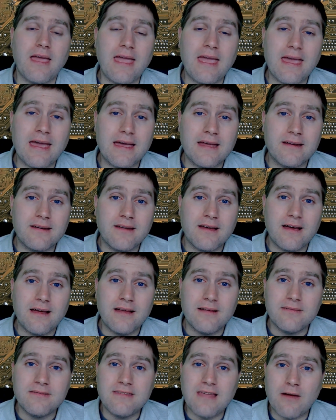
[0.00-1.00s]
And
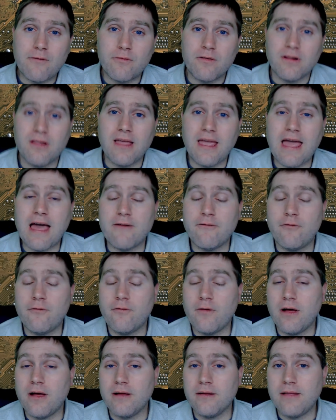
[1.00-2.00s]
uh, definitely
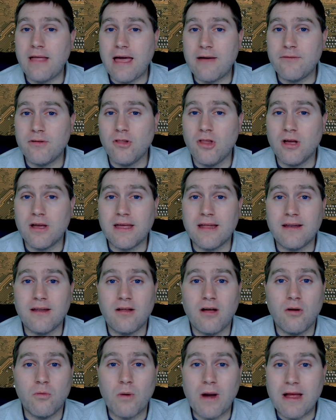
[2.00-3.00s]
have, have a look at
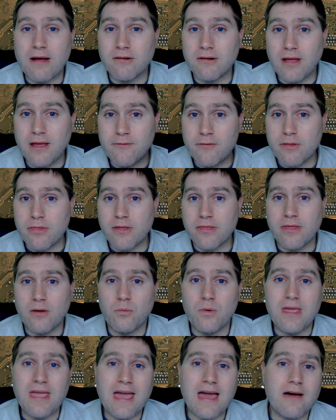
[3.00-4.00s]
around everything
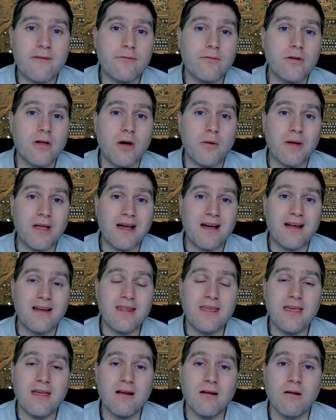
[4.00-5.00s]
that we have going
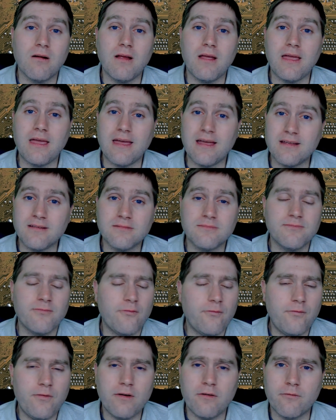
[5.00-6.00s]
on here. And
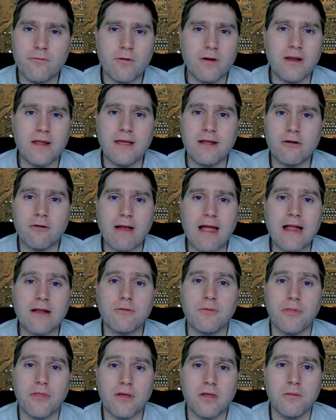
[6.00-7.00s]
feel free to
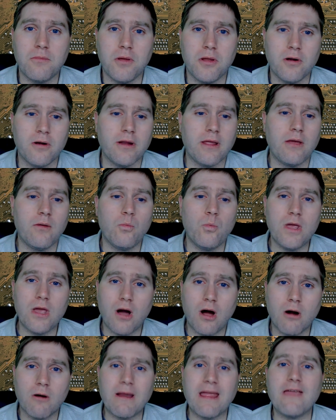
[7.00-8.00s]
interact with the community. We
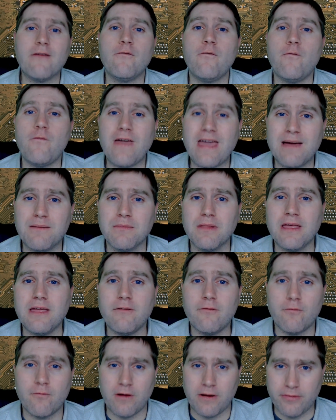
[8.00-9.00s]
are a
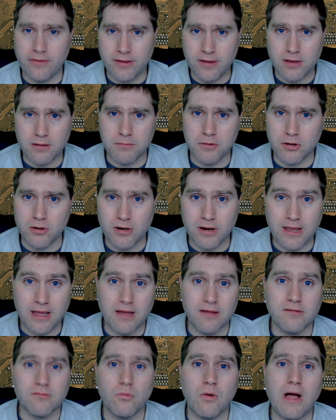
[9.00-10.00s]
family-friendly
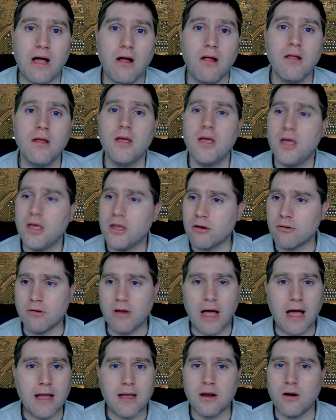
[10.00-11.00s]
community as well.
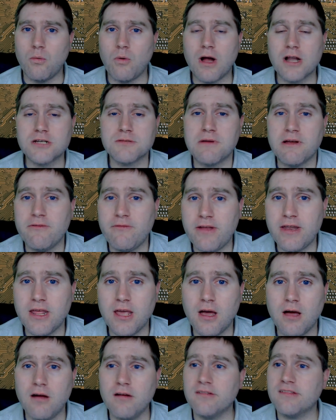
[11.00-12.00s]
You're not going to watch my
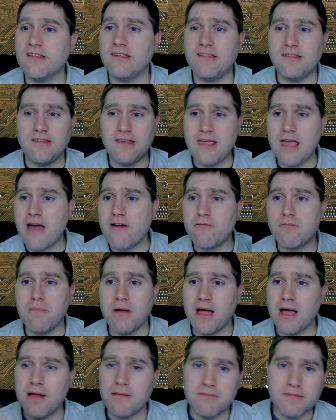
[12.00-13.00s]
videos and see
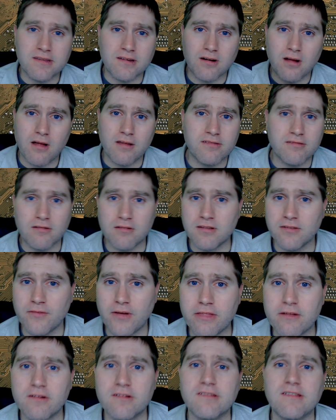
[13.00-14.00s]
F-bombs and all sorts
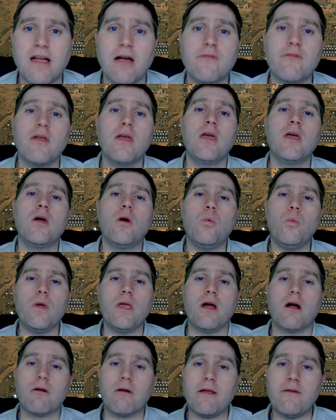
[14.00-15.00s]
of other stuff.
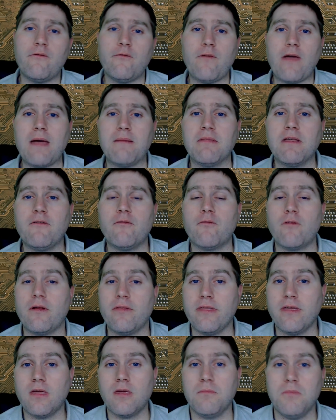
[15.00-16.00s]
We are a
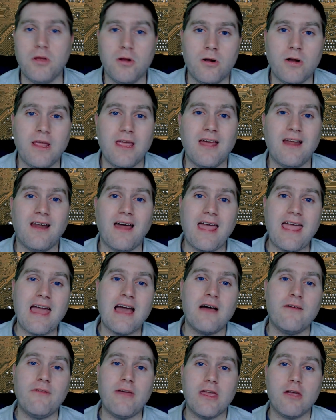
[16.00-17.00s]
family-friendly community, and I
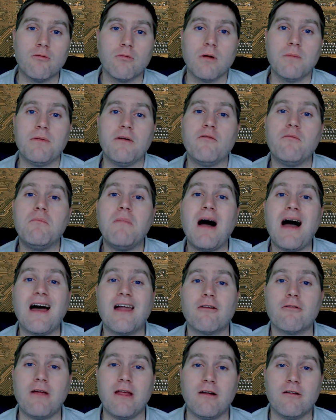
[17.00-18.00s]
have a group of
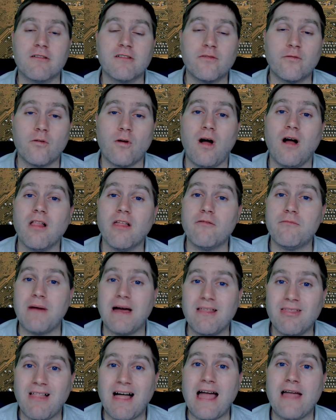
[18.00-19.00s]
moderators for all of
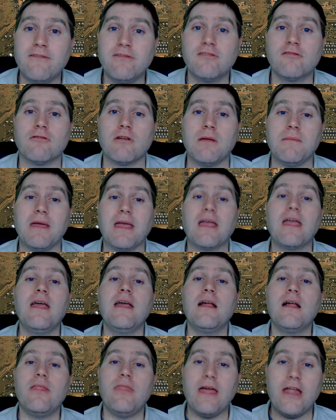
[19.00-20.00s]
my live streaming
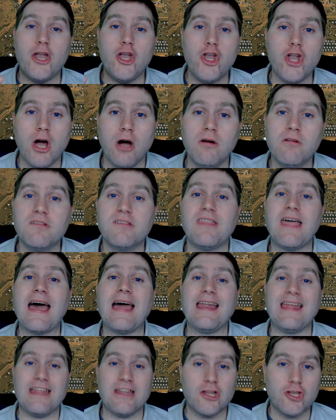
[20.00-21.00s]
that knows
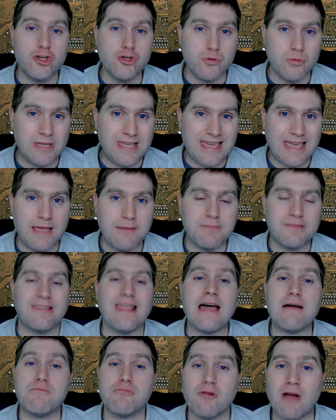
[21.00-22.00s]
that and to
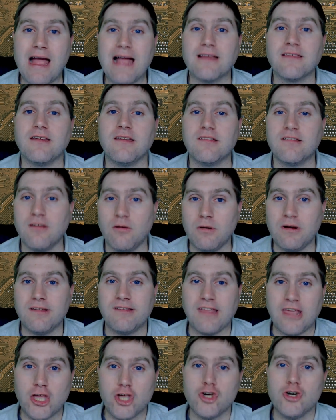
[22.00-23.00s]
keeps that practice. So it
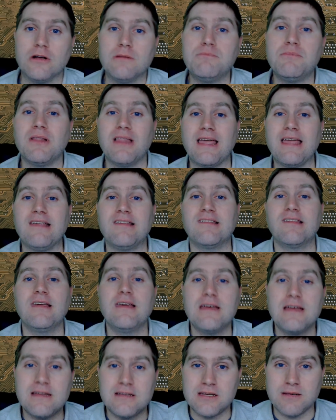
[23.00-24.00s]
is a good
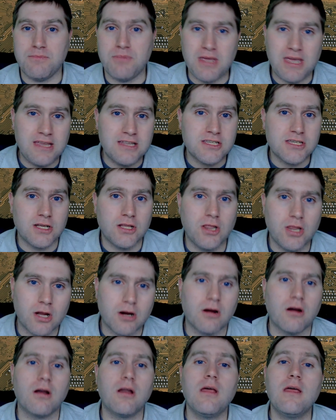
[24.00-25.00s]
place to be, to
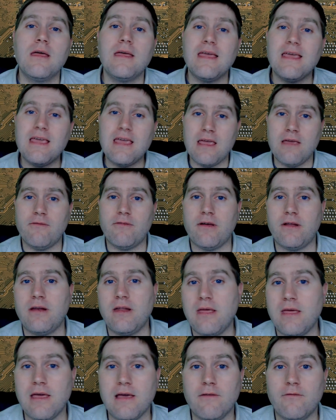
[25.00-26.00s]
learn,
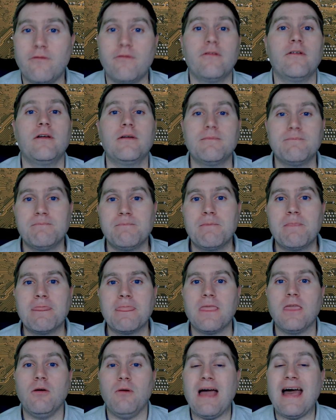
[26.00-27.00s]
even if
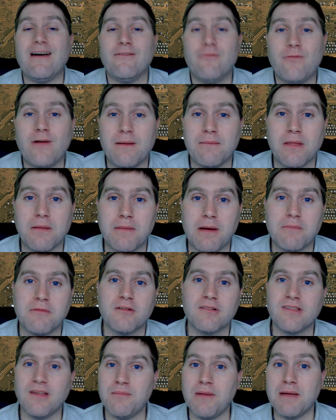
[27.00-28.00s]
you have family
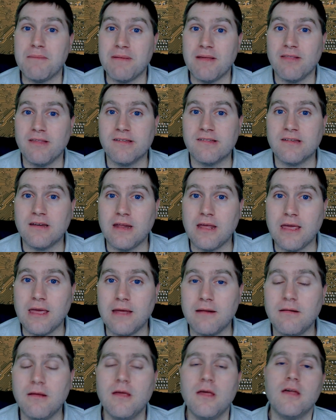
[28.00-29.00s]
members that might be listening
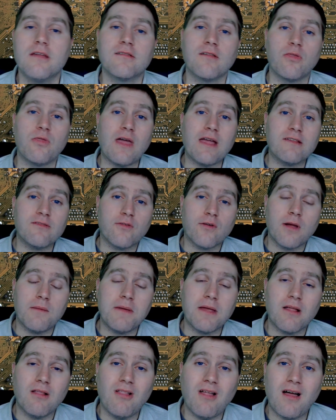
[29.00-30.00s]
in. So thanks for
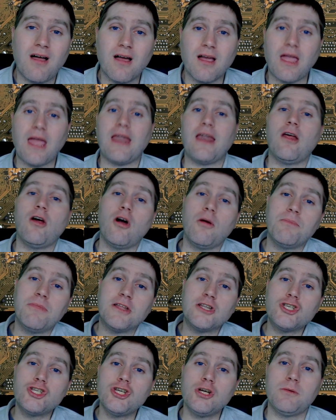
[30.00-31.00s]
coming along, and I
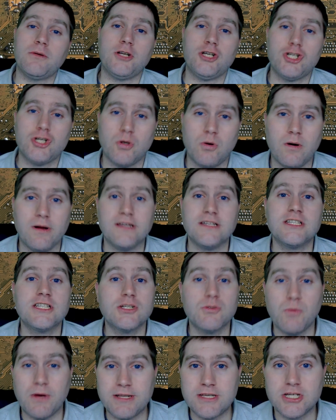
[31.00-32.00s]
hope that you enjoy
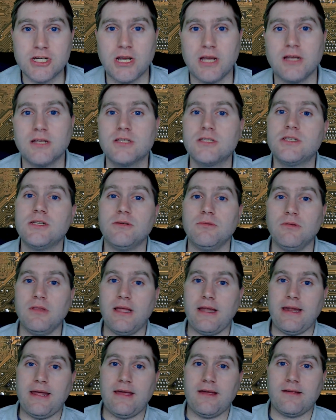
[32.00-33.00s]
switching to
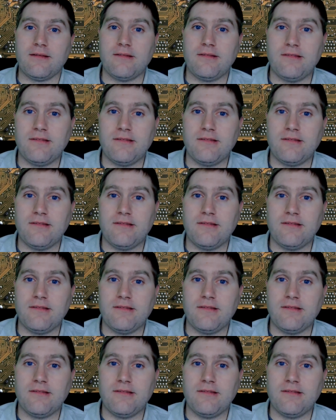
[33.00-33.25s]
Linux.